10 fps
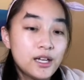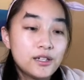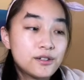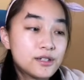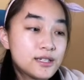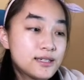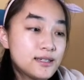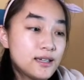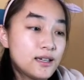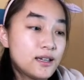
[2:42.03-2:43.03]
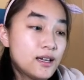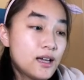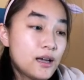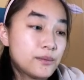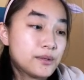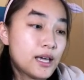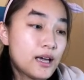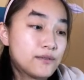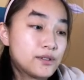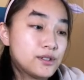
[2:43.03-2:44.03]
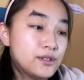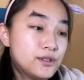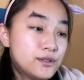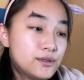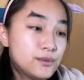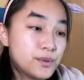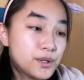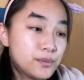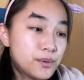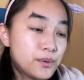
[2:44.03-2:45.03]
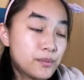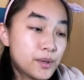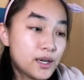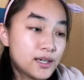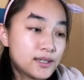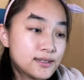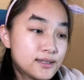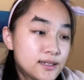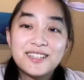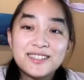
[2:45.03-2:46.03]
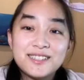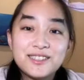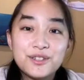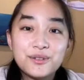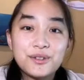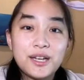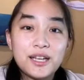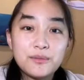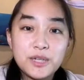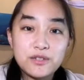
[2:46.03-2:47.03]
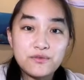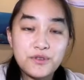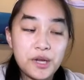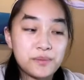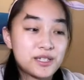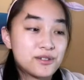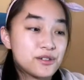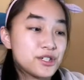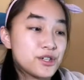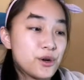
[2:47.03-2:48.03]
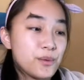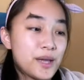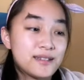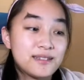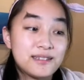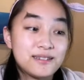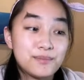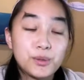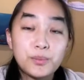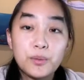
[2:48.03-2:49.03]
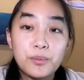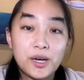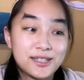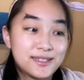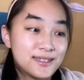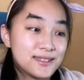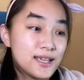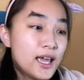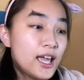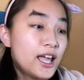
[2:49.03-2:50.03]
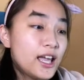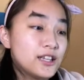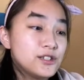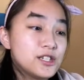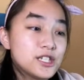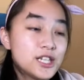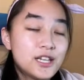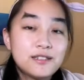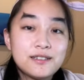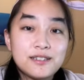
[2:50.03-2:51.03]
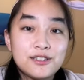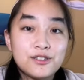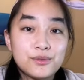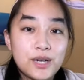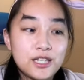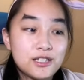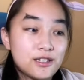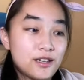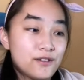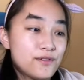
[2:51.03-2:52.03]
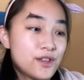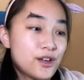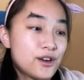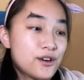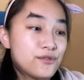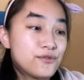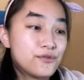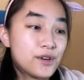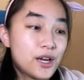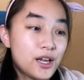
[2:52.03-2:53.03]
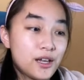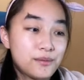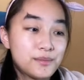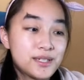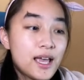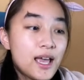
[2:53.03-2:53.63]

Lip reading: you're gonna see I'm gonna have a new purple box. So your animation frames is going to show up as these purple boxes, and you can change the duration of their frames